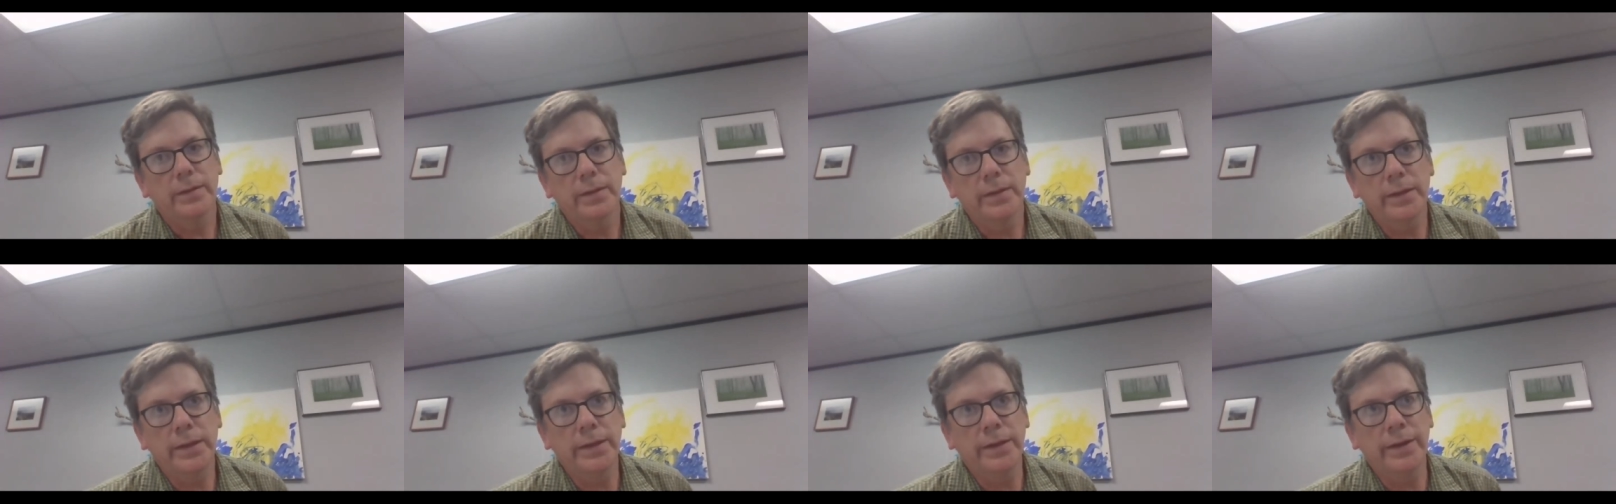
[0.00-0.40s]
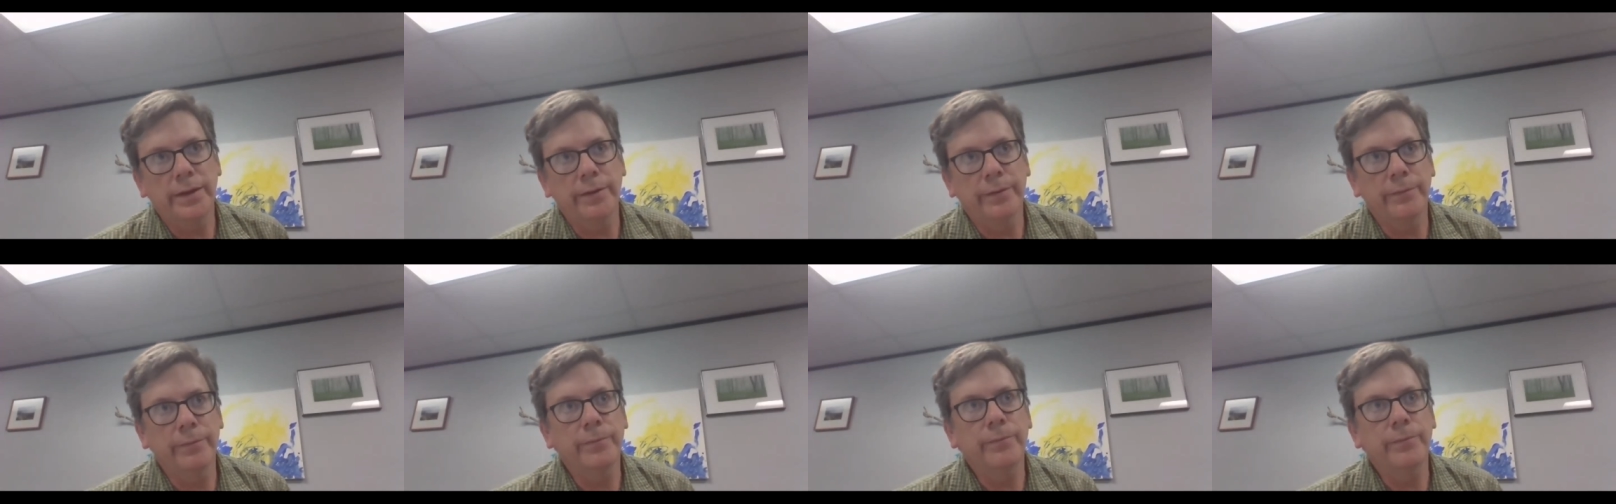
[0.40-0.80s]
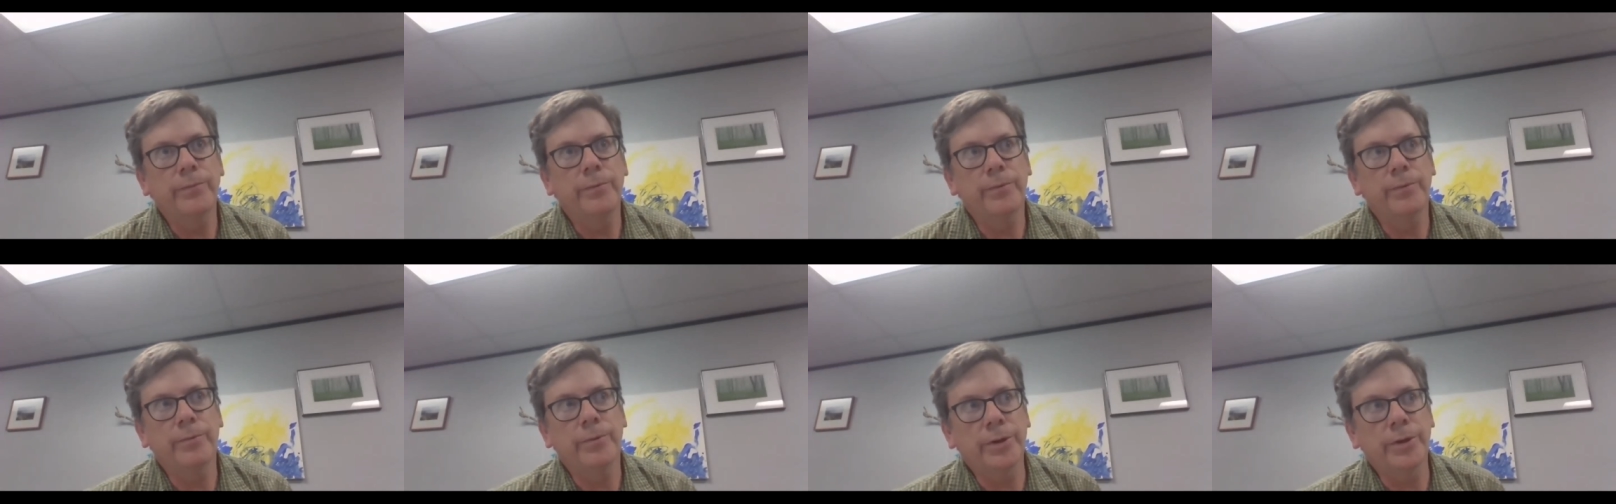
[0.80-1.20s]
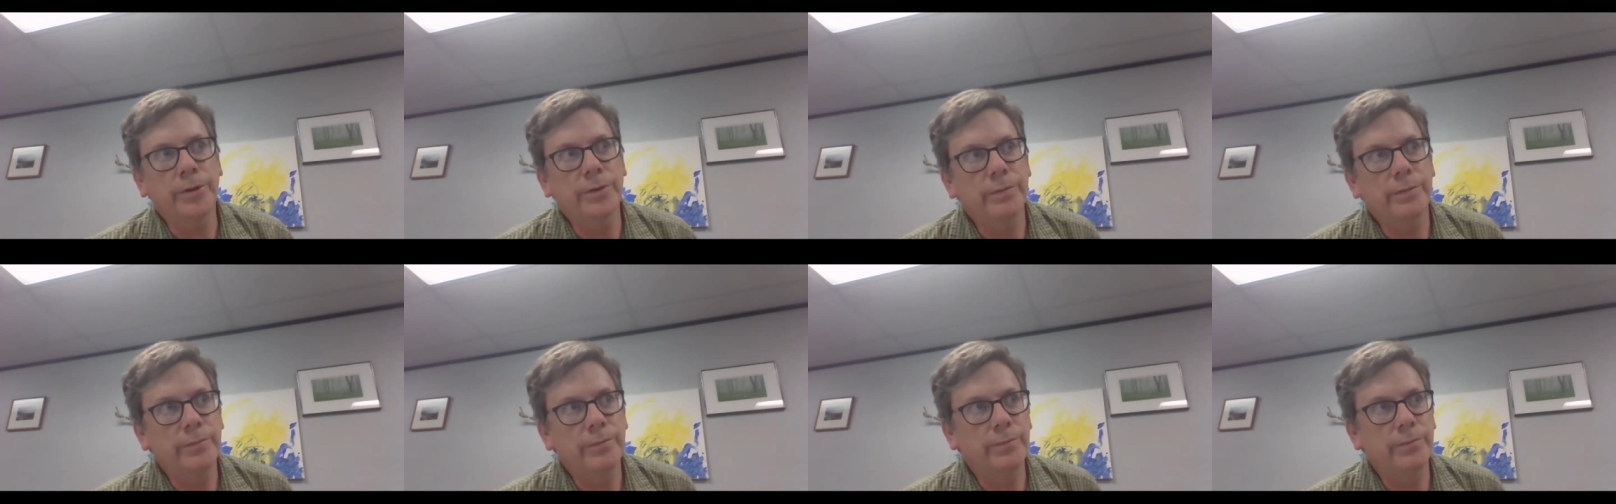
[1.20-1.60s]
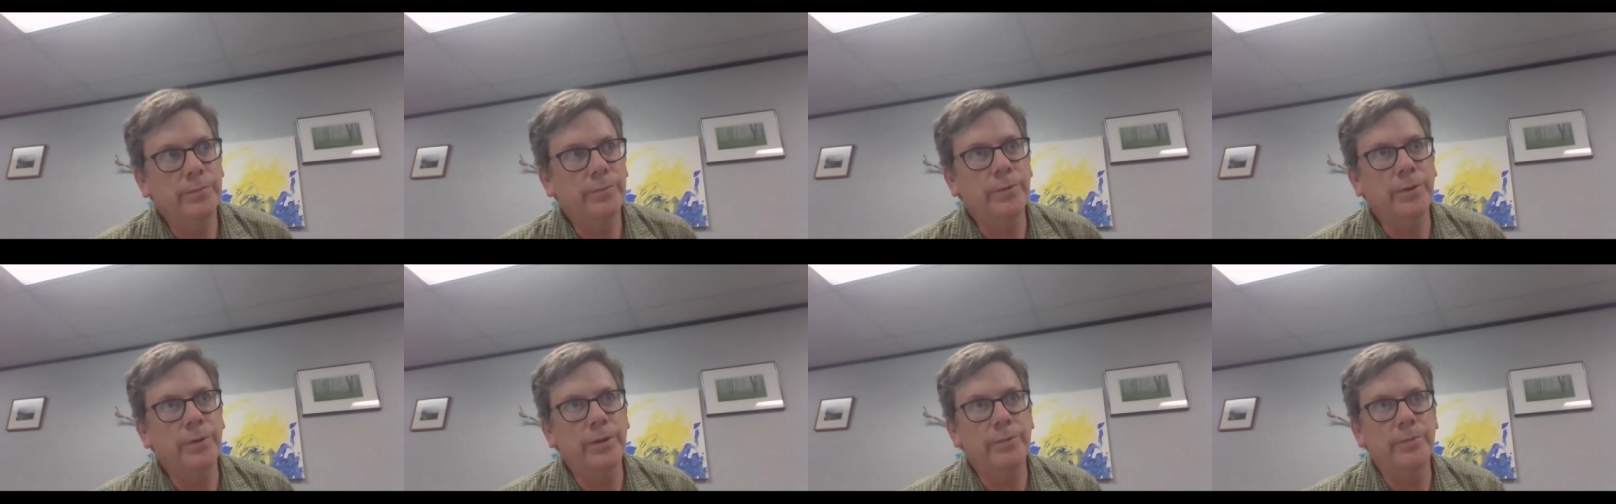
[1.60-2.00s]
you know we're, we're
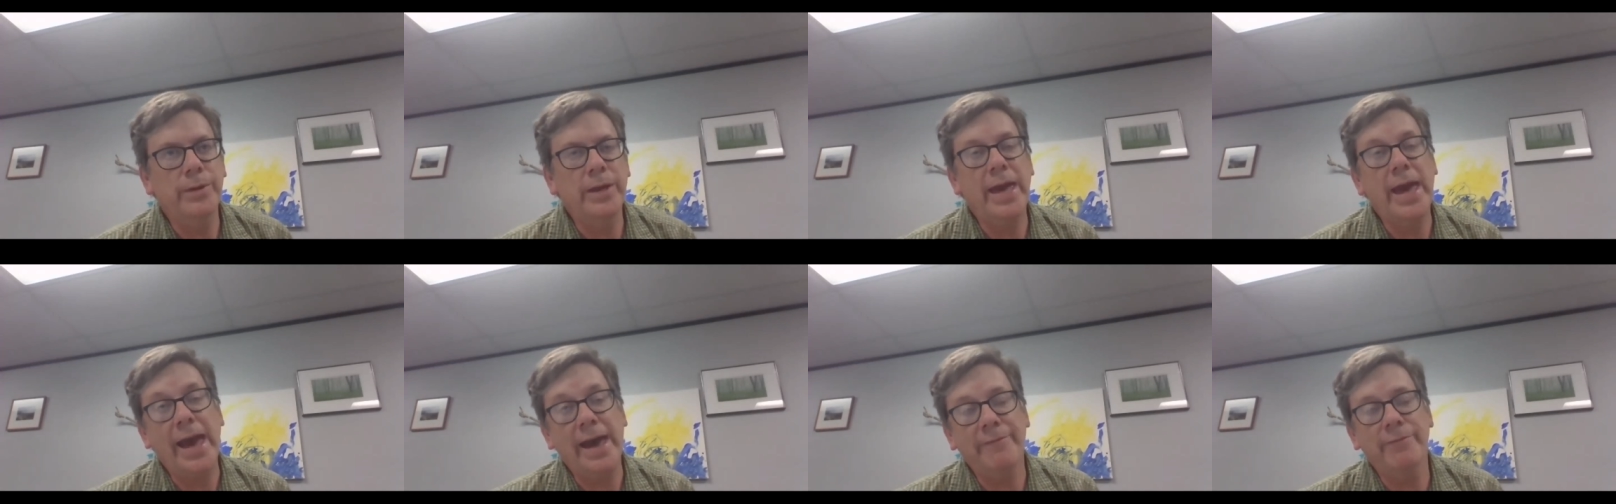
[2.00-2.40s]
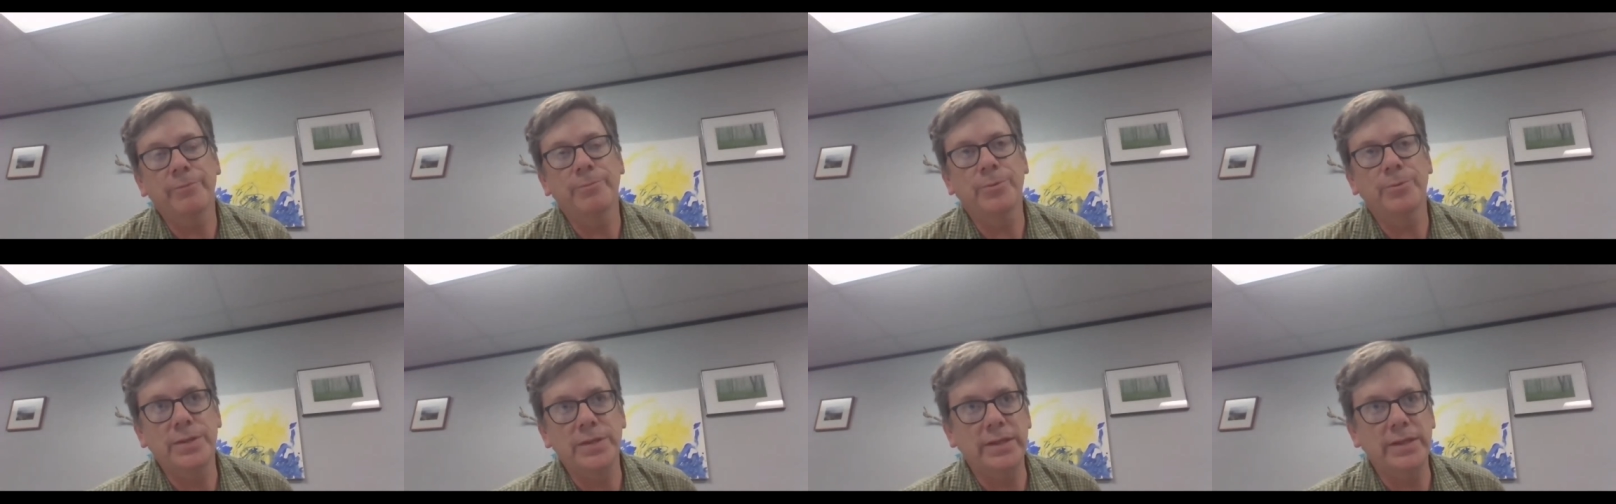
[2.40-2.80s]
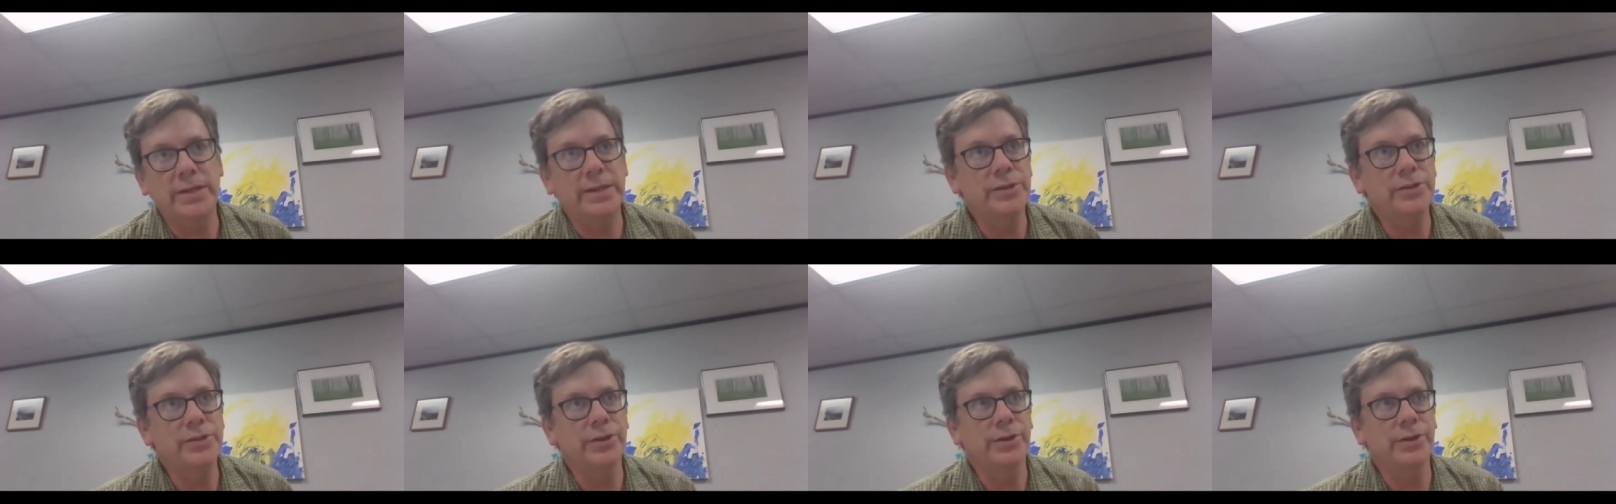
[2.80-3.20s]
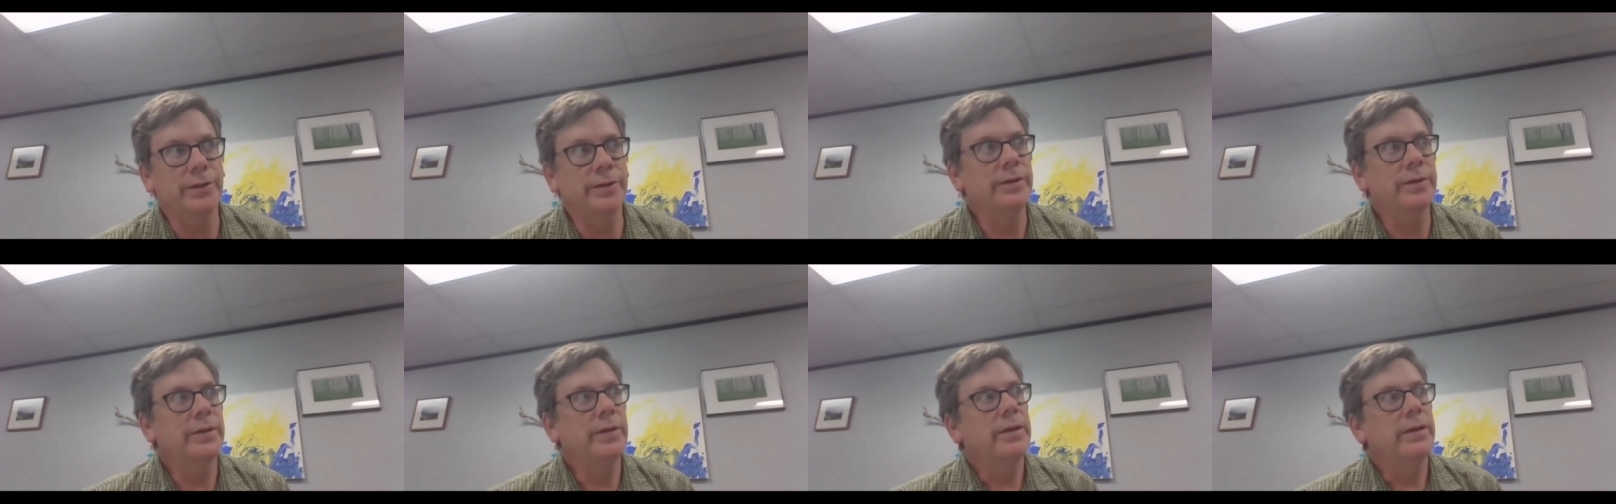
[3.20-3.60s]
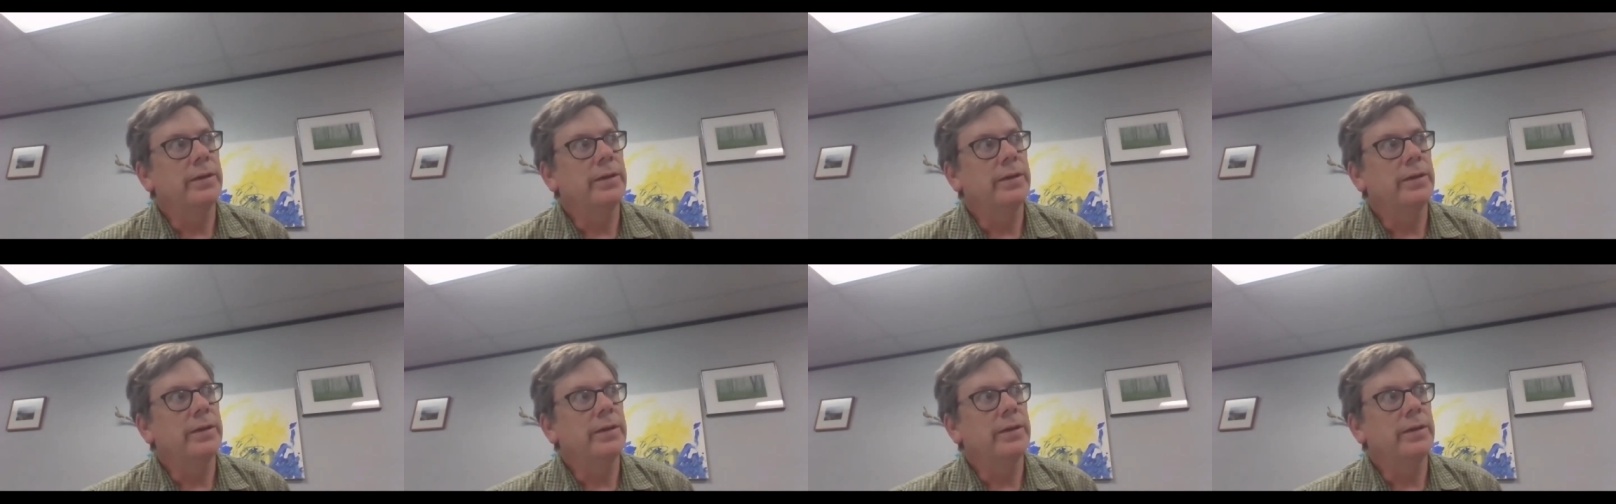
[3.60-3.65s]
well we have a procedure.